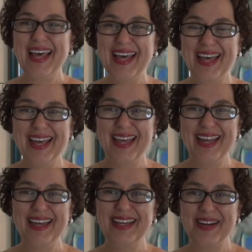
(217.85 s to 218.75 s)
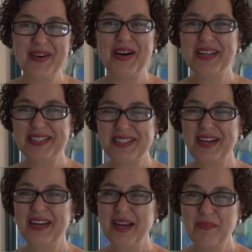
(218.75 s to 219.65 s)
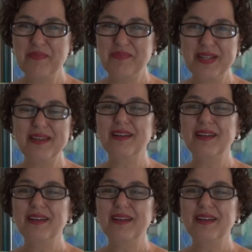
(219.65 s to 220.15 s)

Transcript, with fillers: and you know, I'll start up